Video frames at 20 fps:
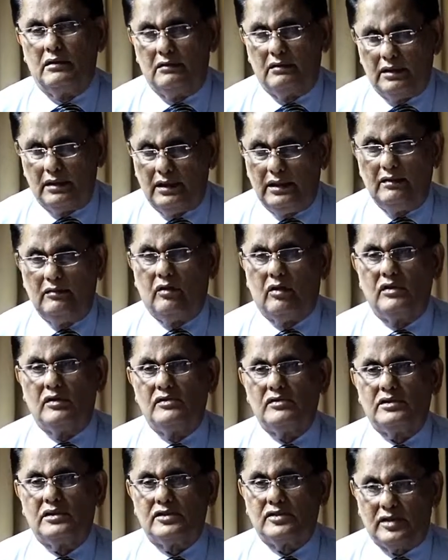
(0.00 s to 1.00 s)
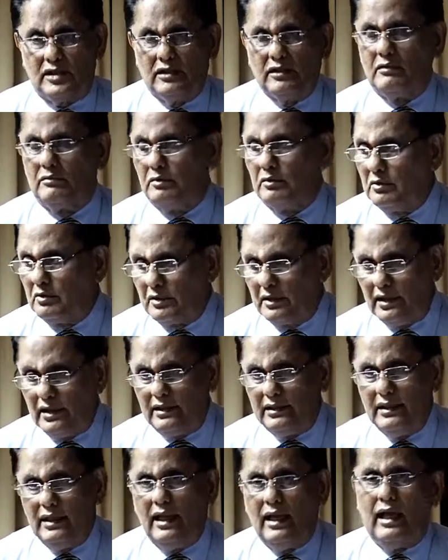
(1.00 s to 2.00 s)
he was a
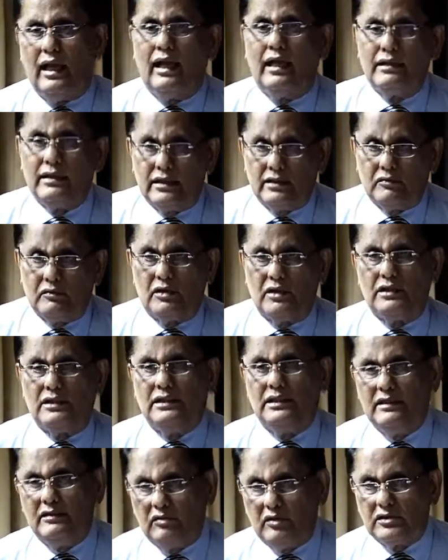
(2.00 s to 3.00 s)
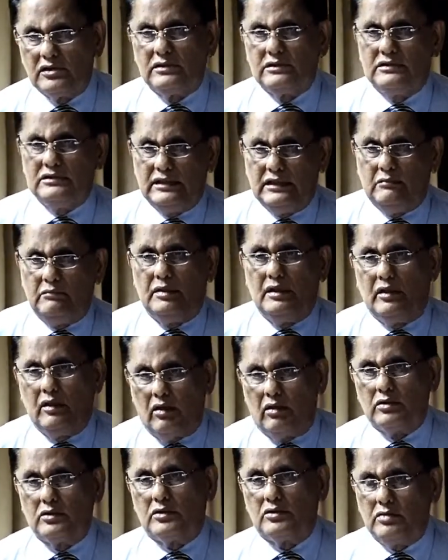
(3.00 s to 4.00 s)
Singaporean, and he didn't
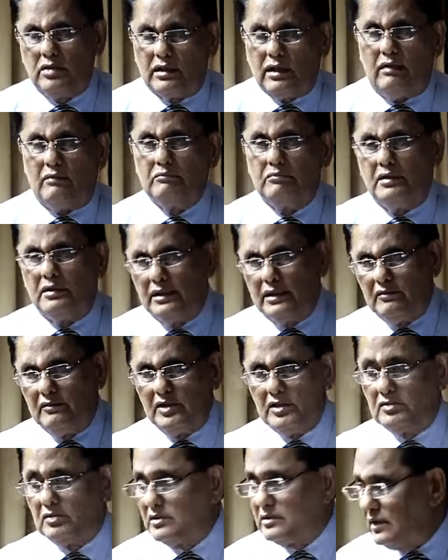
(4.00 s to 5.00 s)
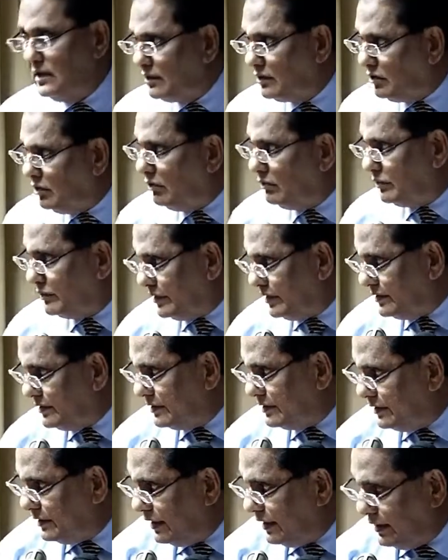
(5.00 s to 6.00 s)
belong to a company which was incorporated
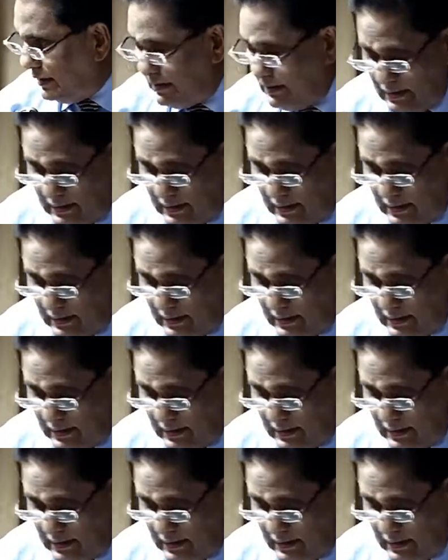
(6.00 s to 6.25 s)
here.